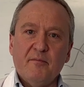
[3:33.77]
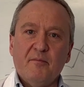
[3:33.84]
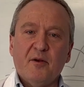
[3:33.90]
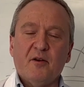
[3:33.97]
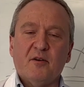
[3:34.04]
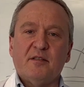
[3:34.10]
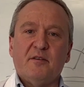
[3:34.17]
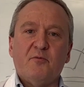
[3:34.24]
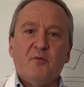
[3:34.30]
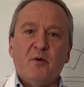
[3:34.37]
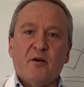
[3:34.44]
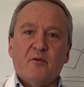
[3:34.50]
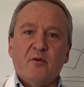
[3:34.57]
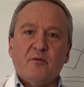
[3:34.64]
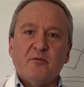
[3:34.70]
because it
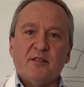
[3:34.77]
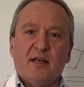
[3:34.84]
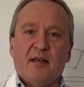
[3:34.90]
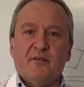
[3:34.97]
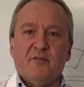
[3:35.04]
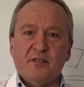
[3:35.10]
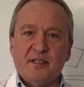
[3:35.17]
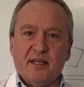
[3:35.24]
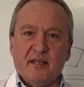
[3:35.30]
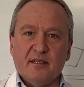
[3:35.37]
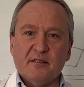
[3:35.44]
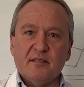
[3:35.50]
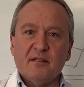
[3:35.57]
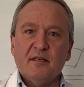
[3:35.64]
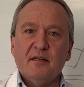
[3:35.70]
recruits other
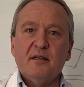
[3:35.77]
cells